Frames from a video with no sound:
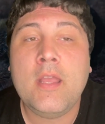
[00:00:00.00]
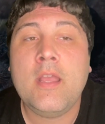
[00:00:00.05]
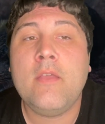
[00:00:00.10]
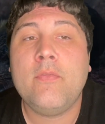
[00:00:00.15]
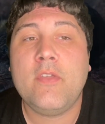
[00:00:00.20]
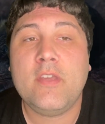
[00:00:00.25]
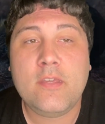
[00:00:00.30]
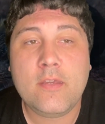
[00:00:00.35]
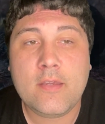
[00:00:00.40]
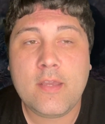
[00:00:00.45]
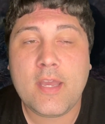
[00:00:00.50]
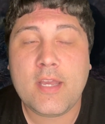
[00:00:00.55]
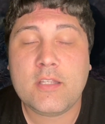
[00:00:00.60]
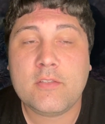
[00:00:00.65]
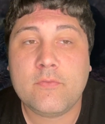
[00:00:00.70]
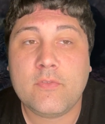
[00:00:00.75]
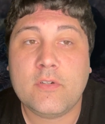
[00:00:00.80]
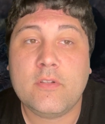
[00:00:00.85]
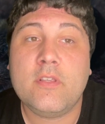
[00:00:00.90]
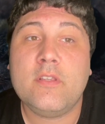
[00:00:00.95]
Thank you guys
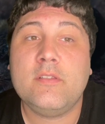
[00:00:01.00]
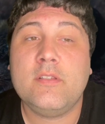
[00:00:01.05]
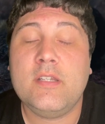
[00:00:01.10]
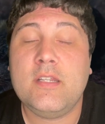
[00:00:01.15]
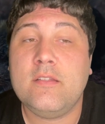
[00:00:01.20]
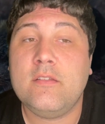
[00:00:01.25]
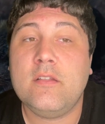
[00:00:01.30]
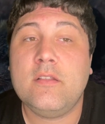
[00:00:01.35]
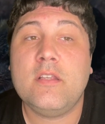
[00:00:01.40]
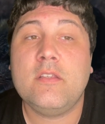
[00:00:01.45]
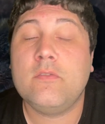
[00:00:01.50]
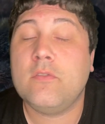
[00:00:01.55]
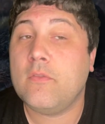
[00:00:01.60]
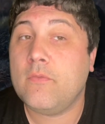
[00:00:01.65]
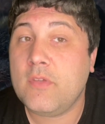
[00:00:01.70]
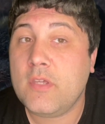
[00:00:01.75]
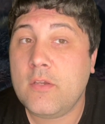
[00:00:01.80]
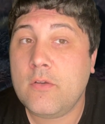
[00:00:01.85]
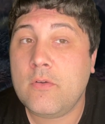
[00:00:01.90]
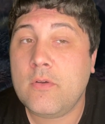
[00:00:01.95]
for listening to this
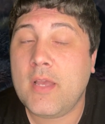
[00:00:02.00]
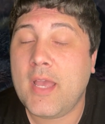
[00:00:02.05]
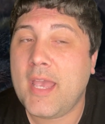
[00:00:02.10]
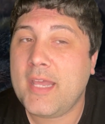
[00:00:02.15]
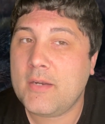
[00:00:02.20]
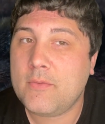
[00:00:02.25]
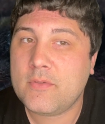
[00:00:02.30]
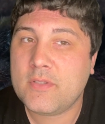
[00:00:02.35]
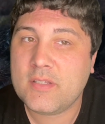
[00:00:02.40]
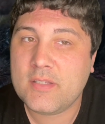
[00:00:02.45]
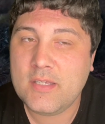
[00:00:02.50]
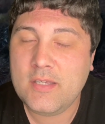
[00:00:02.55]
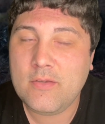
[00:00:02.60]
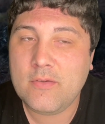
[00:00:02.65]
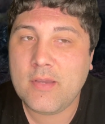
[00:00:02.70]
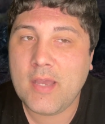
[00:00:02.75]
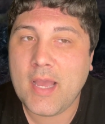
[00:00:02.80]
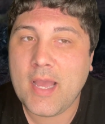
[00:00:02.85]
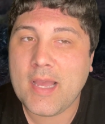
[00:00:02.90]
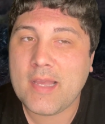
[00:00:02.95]
review, and I will see you
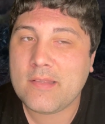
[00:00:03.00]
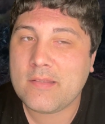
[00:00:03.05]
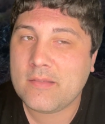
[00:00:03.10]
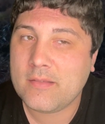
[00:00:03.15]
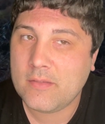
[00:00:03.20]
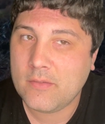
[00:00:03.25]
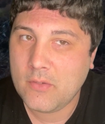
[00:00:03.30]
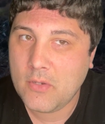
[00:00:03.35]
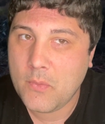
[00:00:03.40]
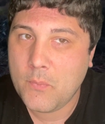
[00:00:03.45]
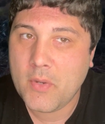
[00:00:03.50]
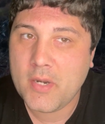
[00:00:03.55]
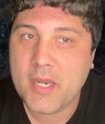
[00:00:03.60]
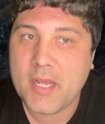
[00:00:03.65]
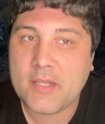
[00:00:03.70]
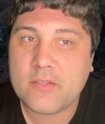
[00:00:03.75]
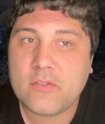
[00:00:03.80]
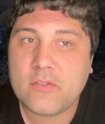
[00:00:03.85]
guys on my next